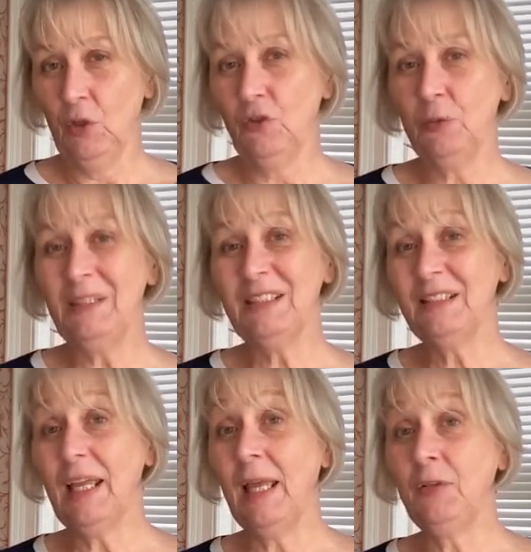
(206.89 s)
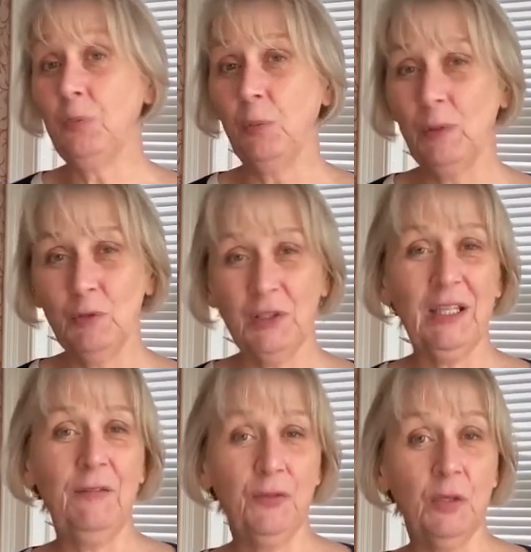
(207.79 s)
So instead we want to
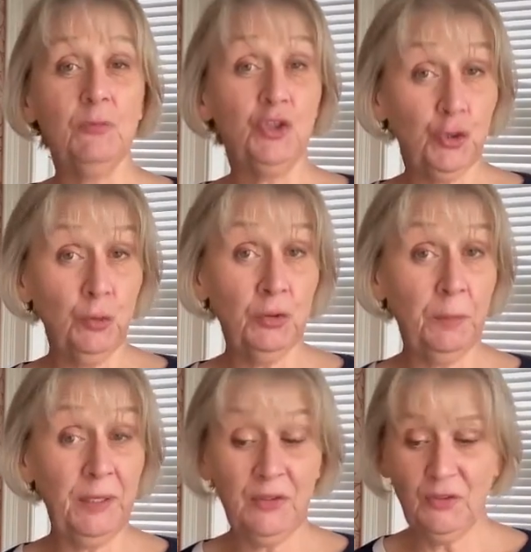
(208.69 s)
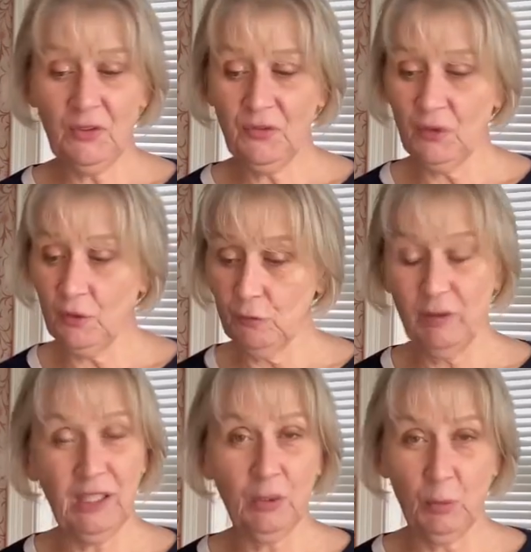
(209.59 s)
give them shorter pieces that are
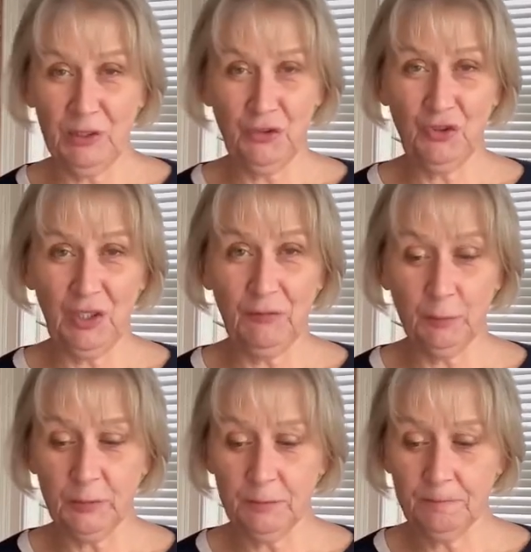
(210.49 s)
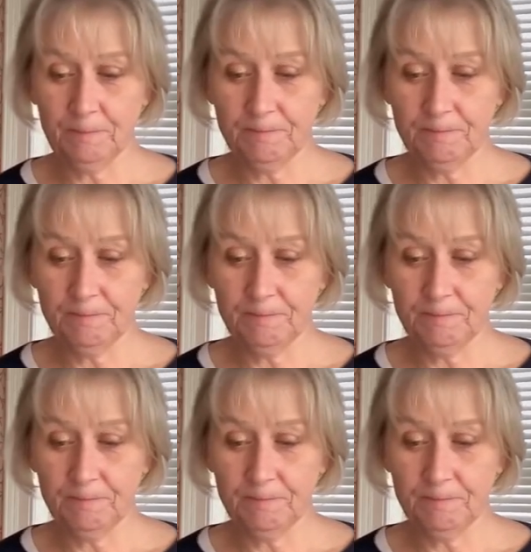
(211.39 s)
really quite achievable.